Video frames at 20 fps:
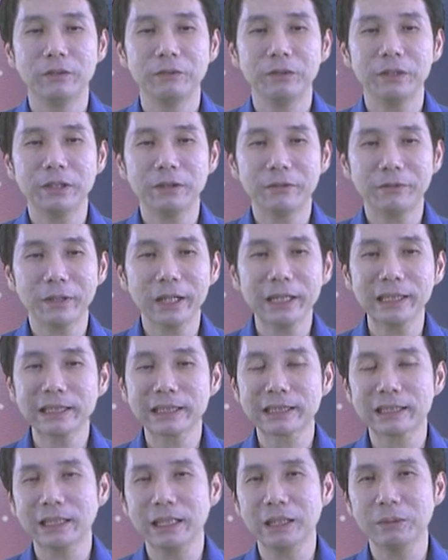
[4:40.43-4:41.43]
We define
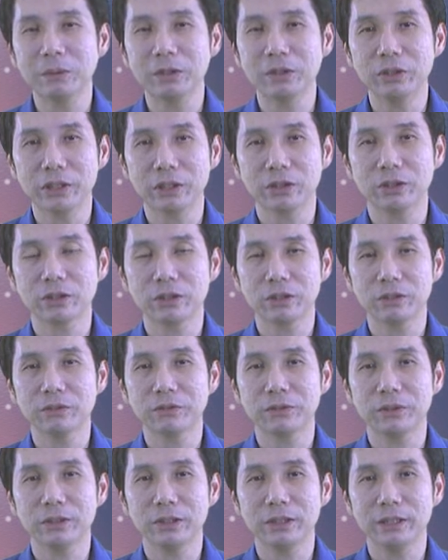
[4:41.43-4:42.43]
this label in order
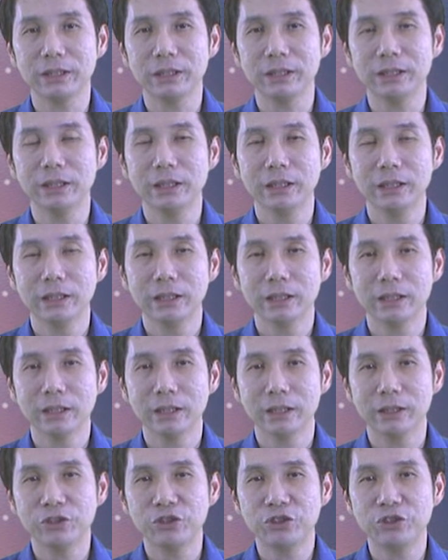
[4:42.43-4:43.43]
for the
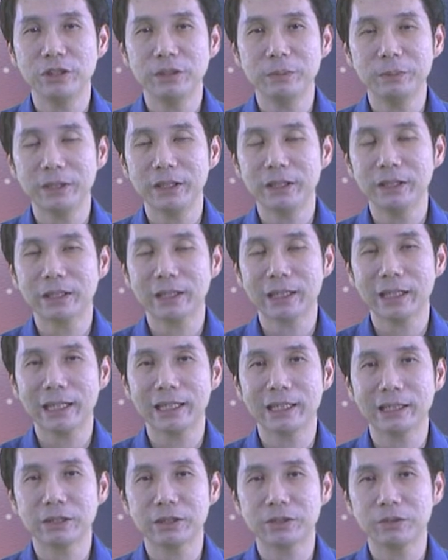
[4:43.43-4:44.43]
GDB
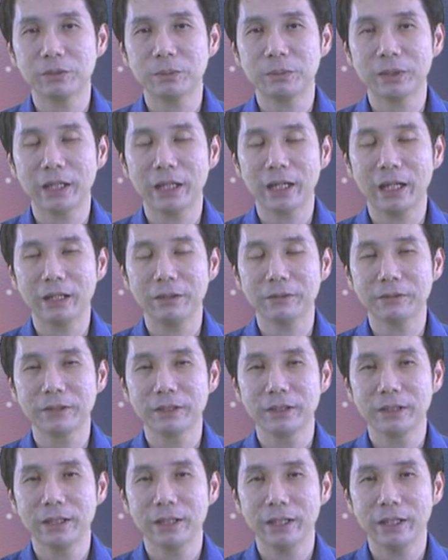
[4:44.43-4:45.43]
clients to have
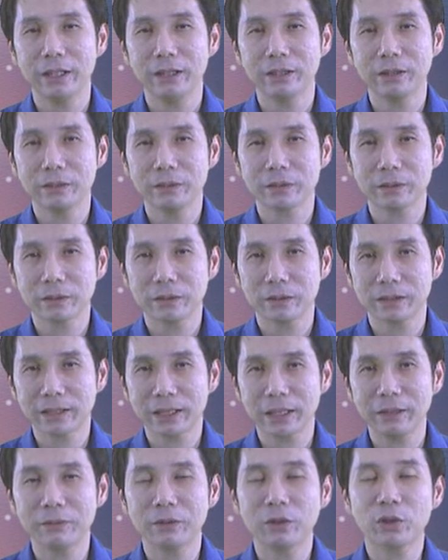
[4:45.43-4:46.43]
a
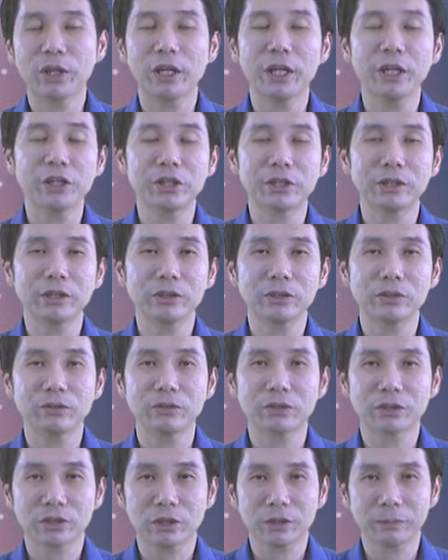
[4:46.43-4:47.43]
safe location to
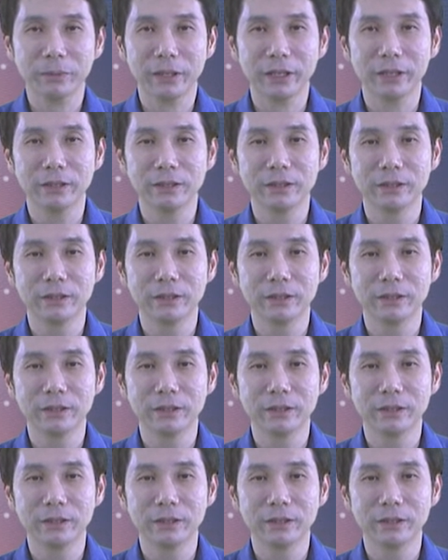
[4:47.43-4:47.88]
stop at,